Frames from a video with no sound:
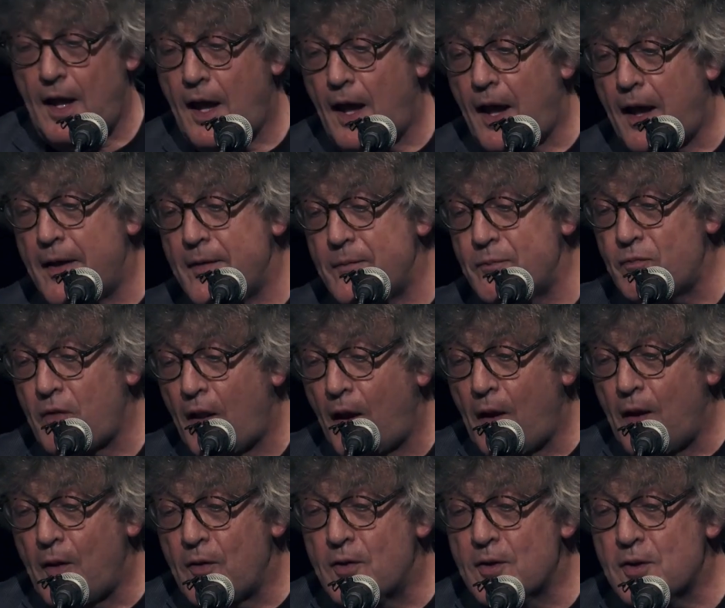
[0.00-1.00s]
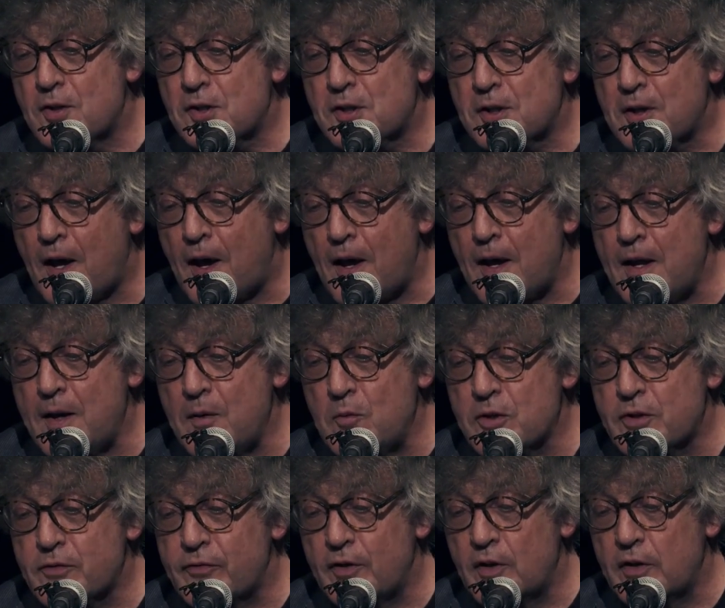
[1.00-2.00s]
The sky
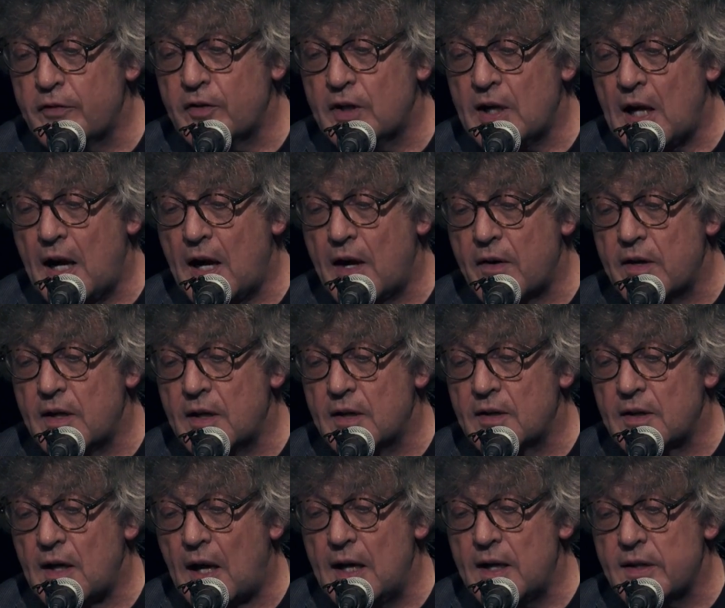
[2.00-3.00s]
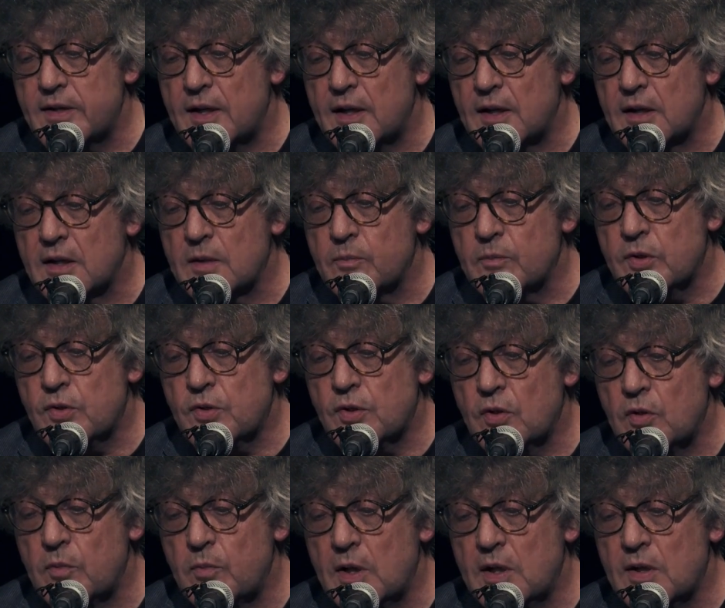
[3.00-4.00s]
was full of carrion. I'll take the
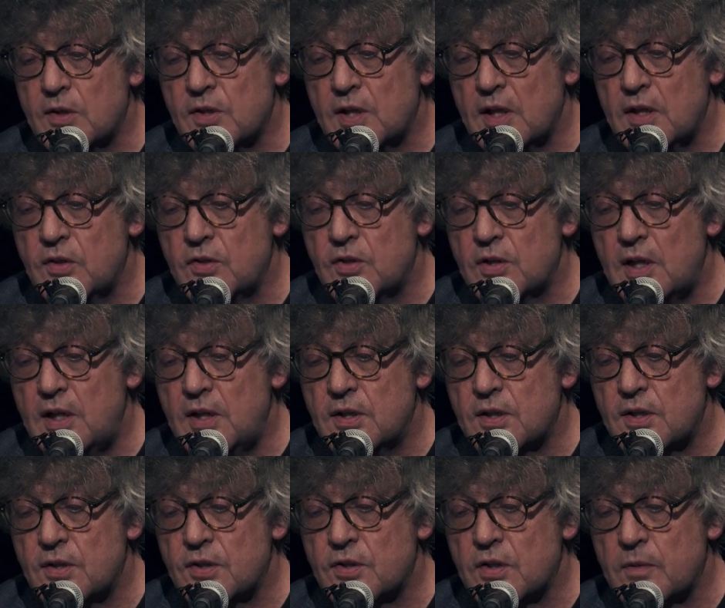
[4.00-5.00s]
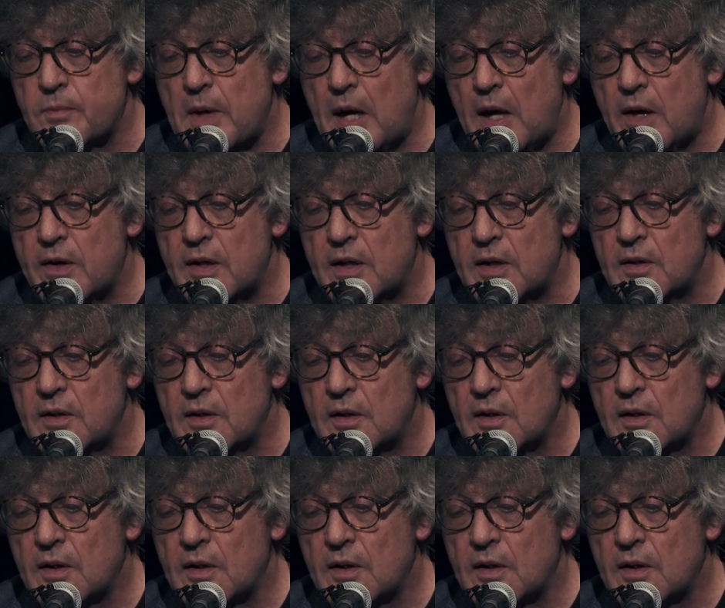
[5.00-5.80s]
mazuma, said Jesus to Marion.